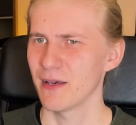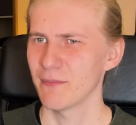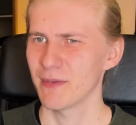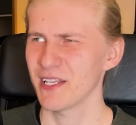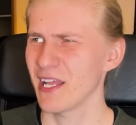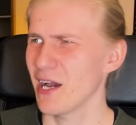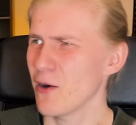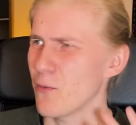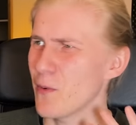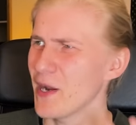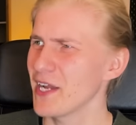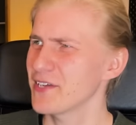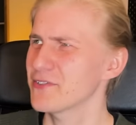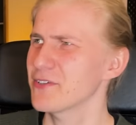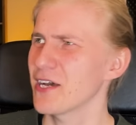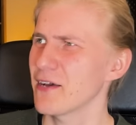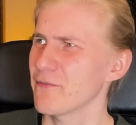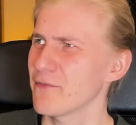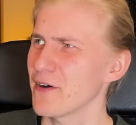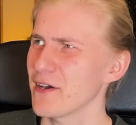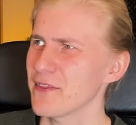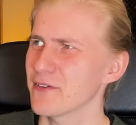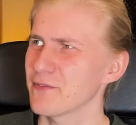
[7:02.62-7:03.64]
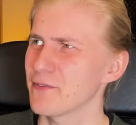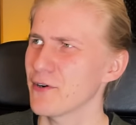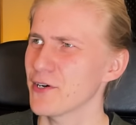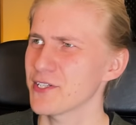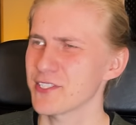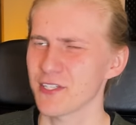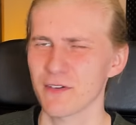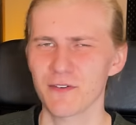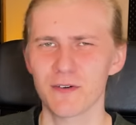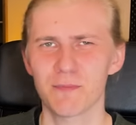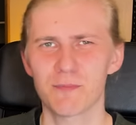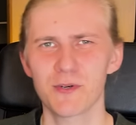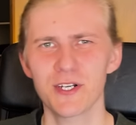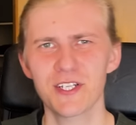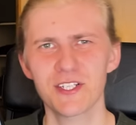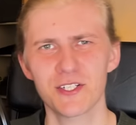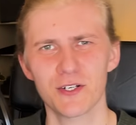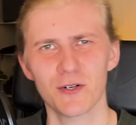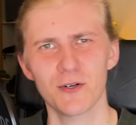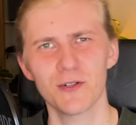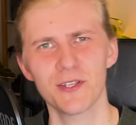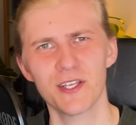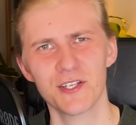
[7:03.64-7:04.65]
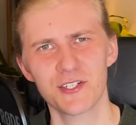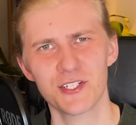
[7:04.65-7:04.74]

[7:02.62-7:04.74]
But now where do I find the voice of a British older